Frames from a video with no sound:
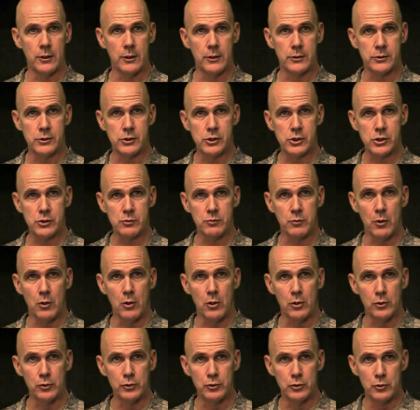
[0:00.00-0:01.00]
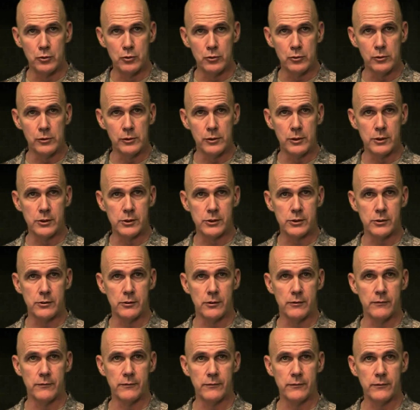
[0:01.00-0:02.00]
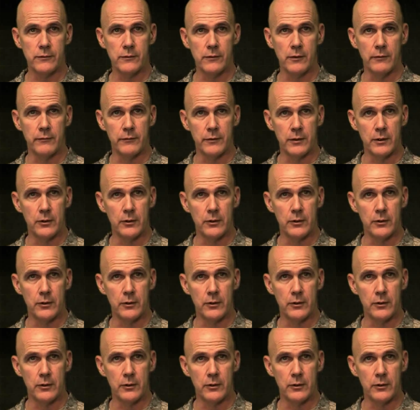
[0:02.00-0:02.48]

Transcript: that small nucleus of, of